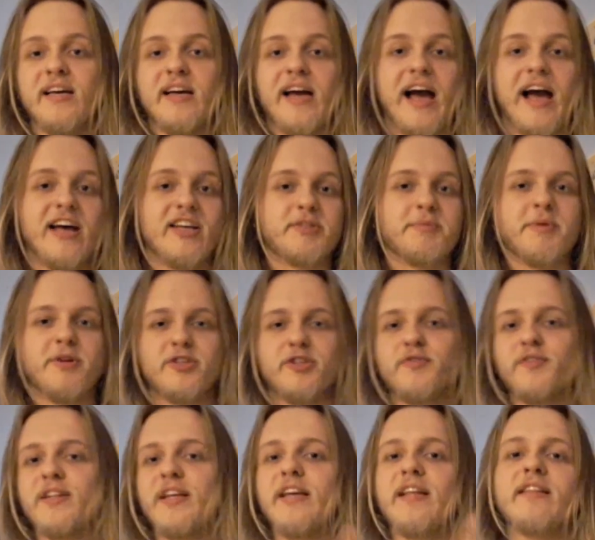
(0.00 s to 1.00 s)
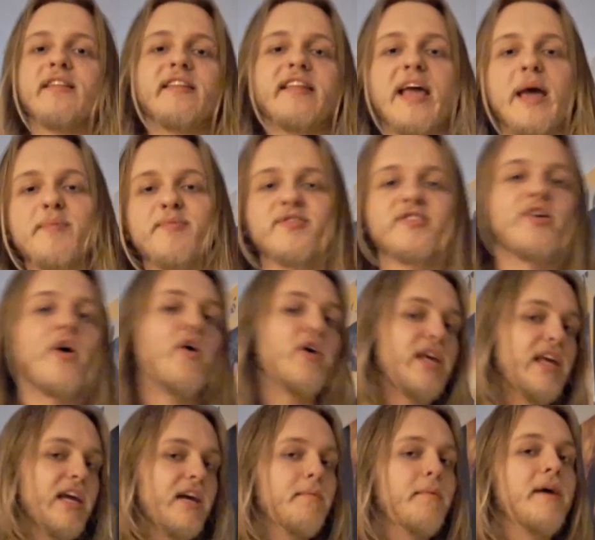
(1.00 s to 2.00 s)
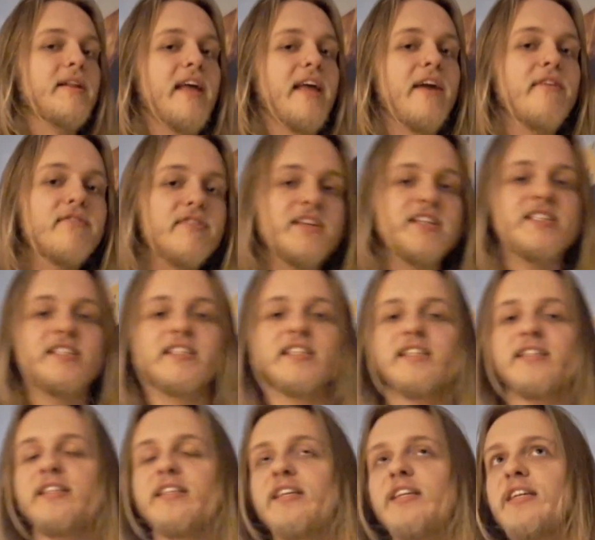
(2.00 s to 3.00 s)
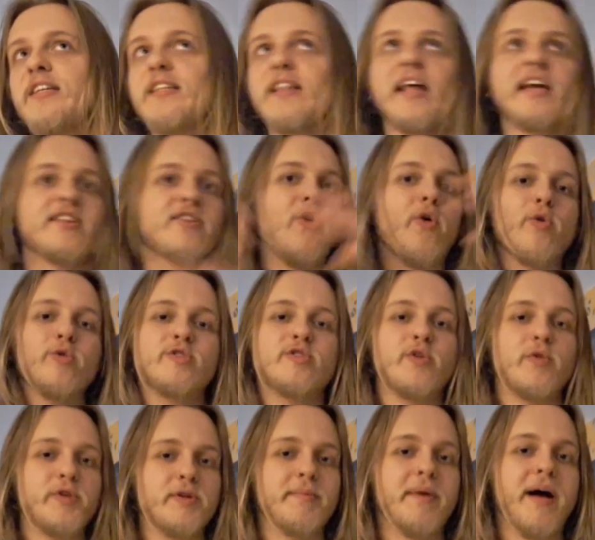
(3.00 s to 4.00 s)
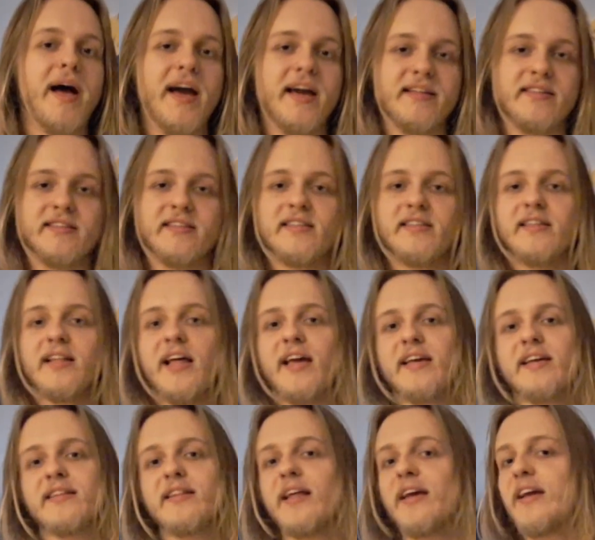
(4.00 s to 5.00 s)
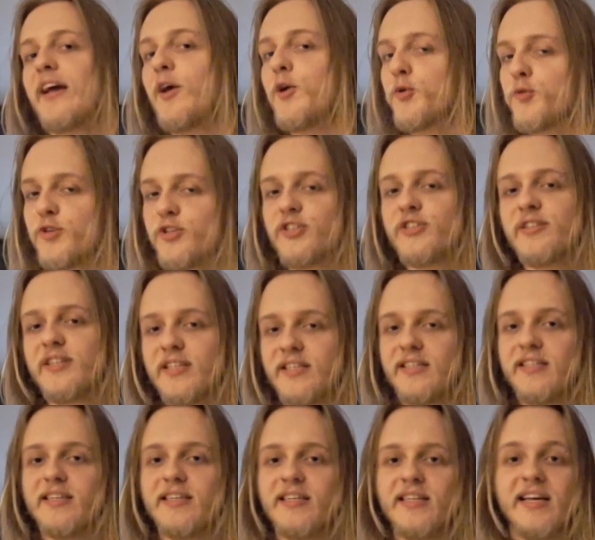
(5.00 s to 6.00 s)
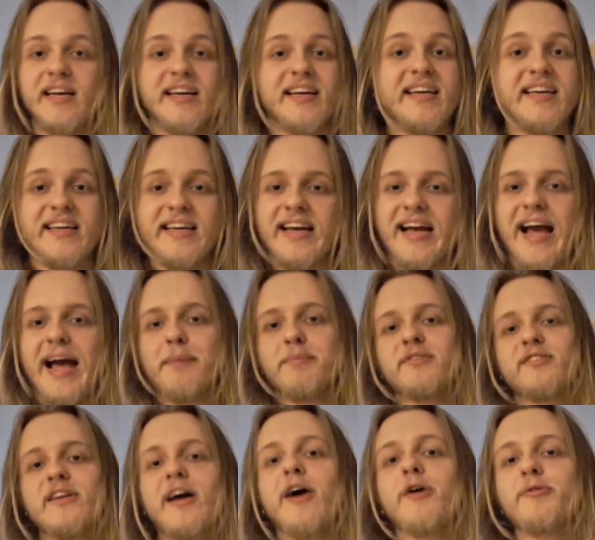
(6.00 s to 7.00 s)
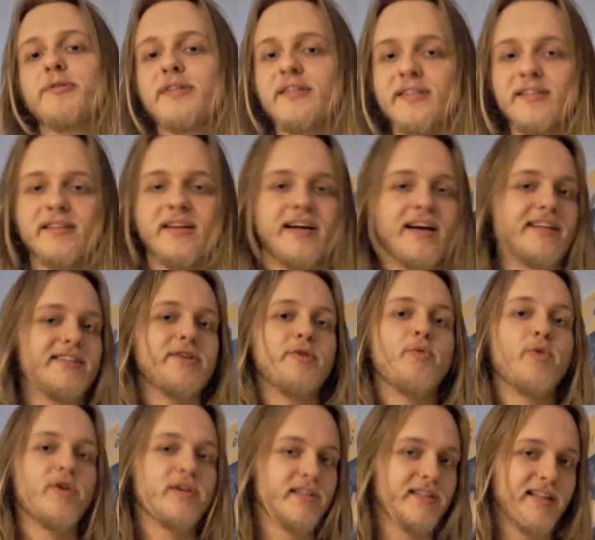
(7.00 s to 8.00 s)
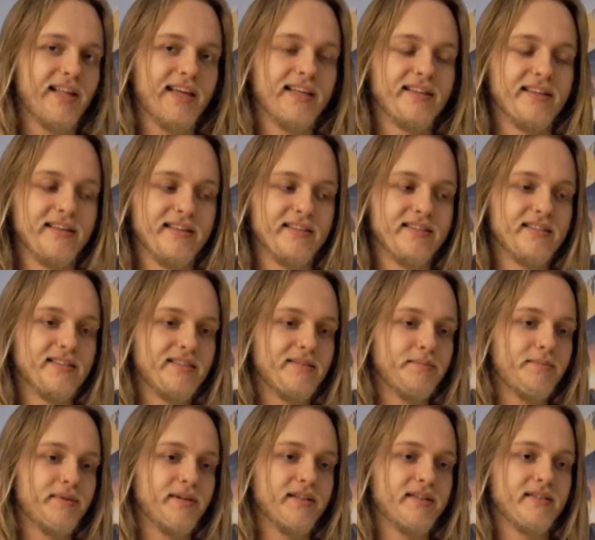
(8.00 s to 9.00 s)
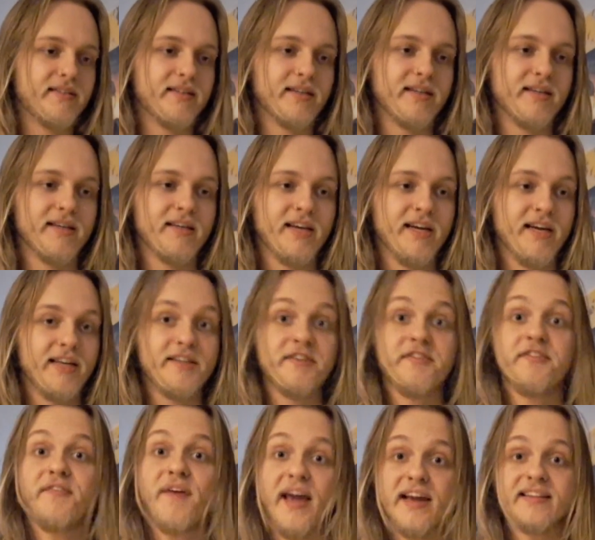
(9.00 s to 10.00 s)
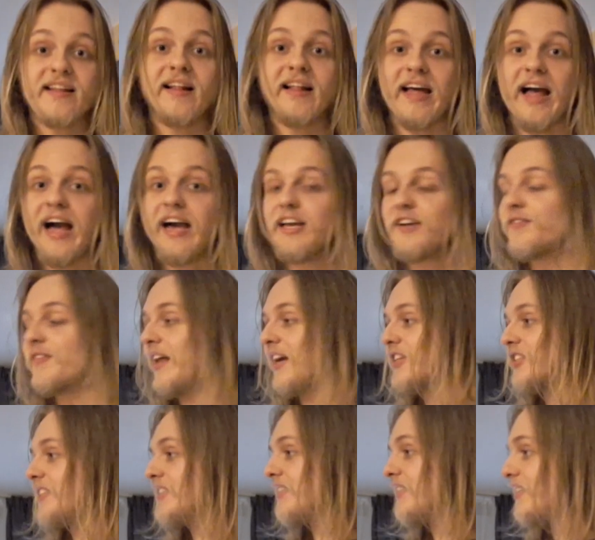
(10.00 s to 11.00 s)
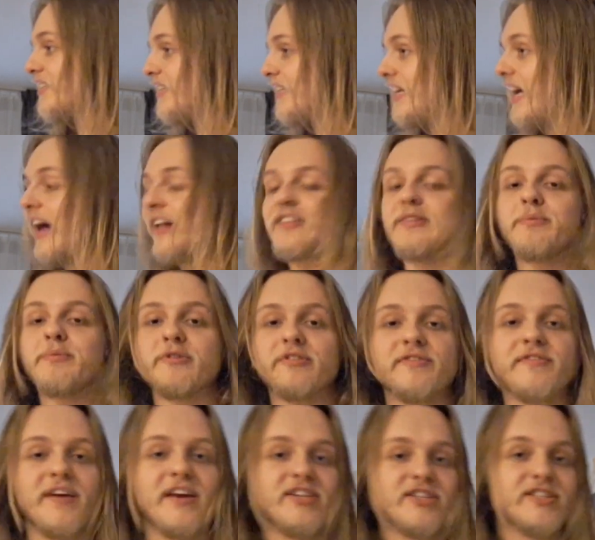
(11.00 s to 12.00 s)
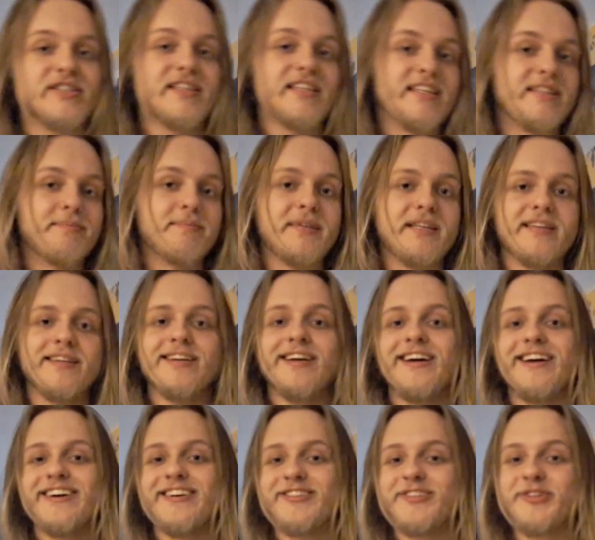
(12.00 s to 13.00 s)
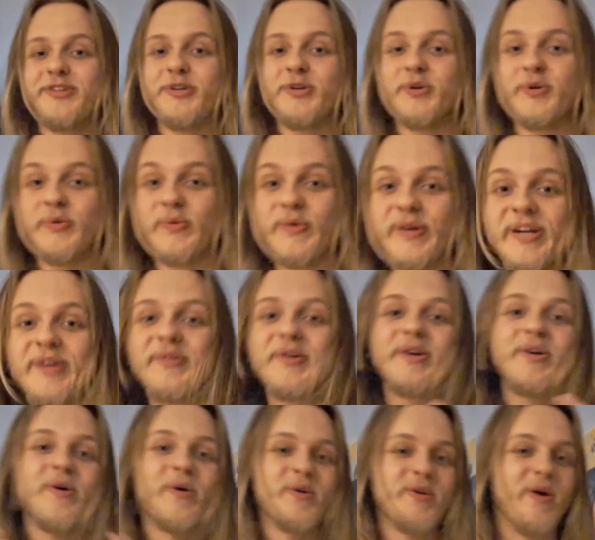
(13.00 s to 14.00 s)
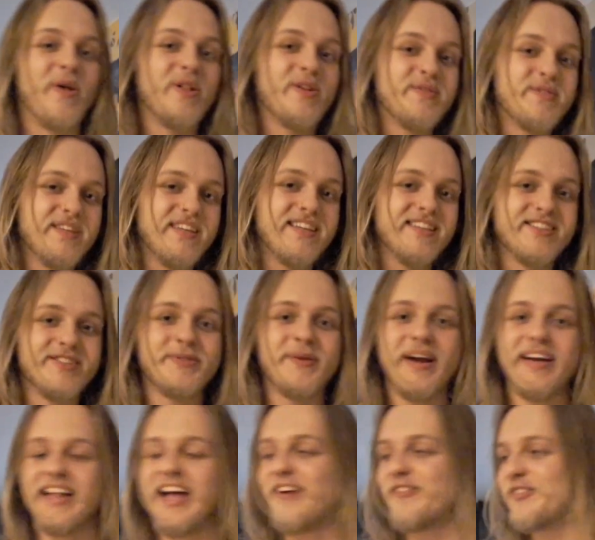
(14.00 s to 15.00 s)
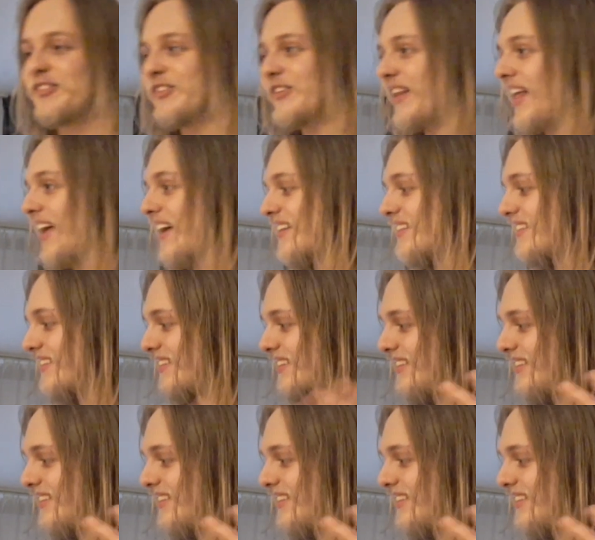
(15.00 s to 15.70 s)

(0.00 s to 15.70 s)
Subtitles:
as much of an in-depth talking about every CD and like the whole story behind it like I originally did. I'm sorry, I don't want it like this, but the fact that I even actually got the motivation in me to re-record all of this right after like